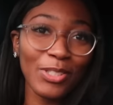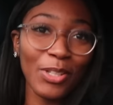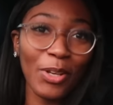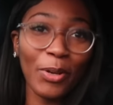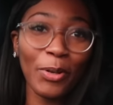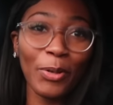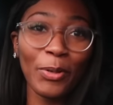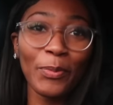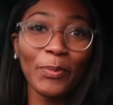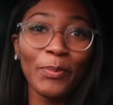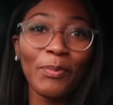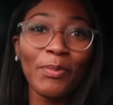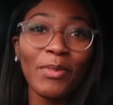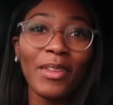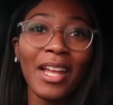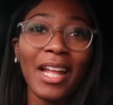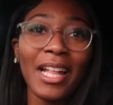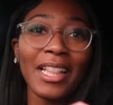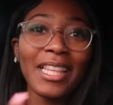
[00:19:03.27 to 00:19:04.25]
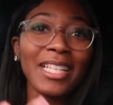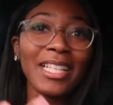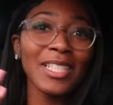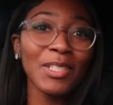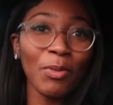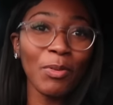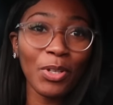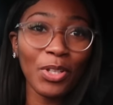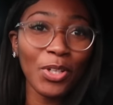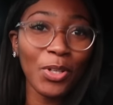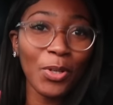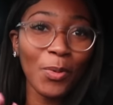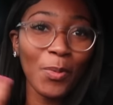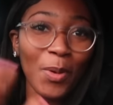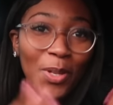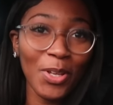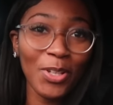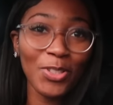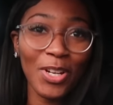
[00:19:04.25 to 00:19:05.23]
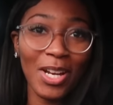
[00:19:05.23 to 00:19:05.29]
So this is what you do
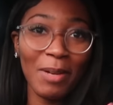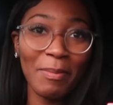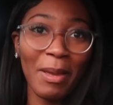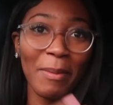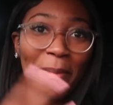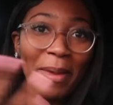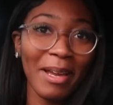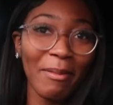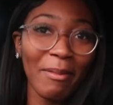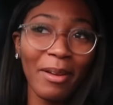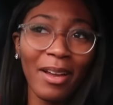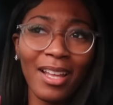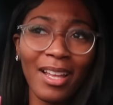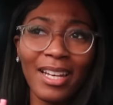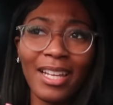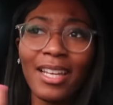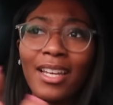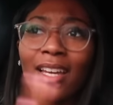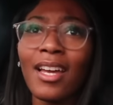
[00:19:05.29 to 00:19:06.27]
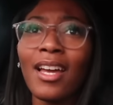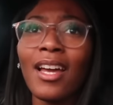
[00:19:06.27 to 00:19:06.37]
when you're trying to be a makeup girly.